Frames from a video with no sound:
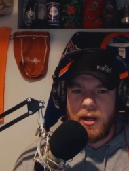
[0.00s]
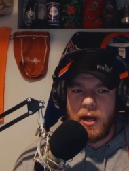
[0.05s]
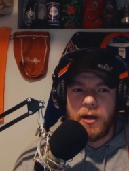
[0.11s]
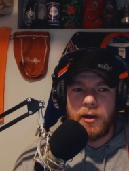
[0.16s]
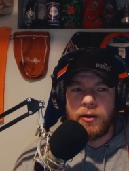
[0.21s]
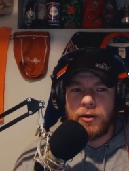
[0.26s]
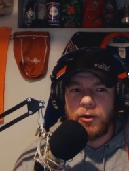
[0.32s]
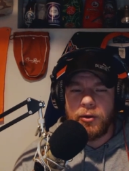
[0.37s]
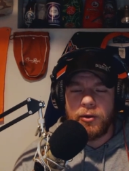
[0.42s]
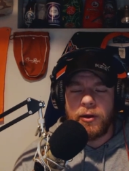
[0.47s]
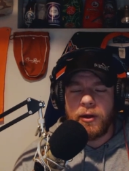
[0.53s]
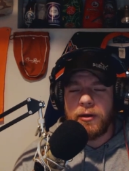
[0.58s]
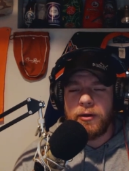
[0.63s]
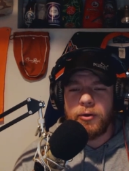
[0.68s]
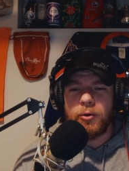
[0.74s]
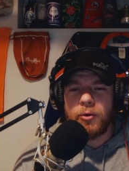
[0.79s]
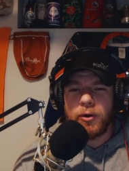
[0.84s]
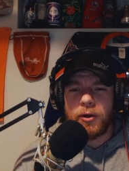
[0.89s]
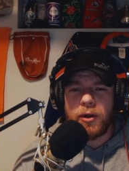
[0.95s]
I didn't go to I
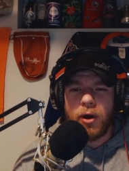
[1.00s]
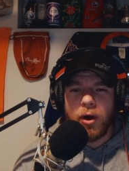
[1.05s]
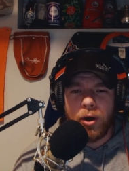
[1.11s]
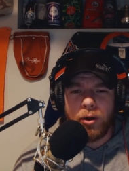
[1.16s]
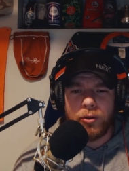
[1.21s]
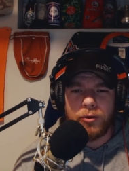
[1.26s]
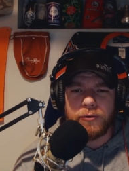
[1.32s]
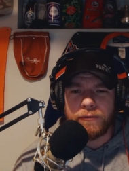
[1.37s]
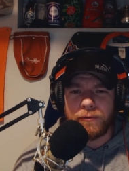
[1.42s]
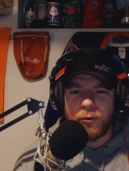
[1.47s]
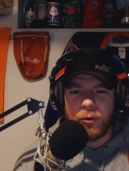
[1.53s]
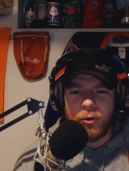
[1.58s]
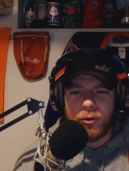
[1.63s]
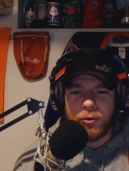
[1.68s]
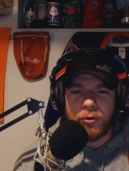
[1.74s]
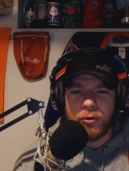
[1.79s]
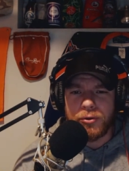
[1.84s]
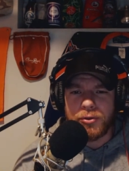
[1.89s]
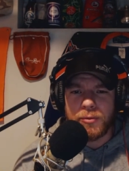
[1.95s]
didn't go to college for
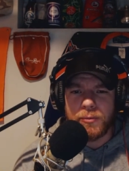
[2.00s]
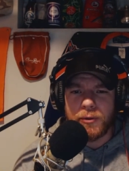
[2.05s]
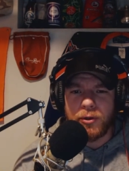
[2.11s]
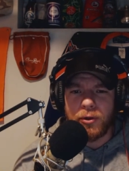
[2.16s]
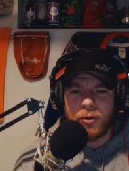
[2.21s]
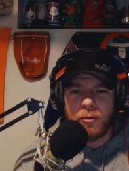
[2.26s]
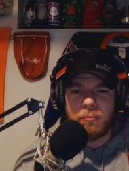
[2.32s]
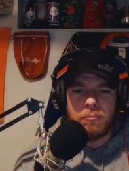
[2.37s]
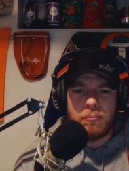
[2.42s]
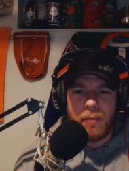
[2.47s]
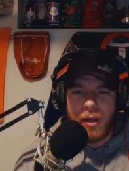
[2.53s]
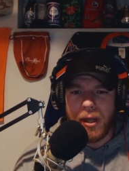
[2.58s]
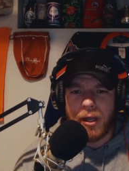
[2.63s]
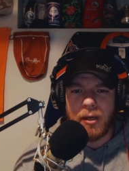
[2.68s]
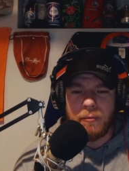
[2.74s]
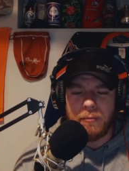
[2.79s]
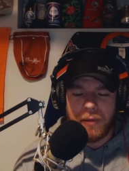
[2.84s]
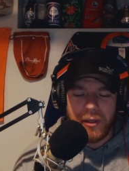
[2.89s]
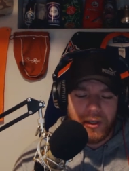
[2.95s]
eight years to be called
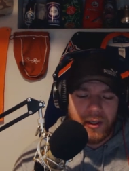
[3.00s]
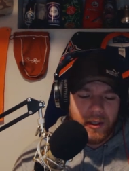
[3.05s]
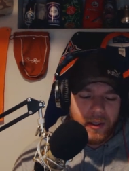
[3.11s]
ma'am.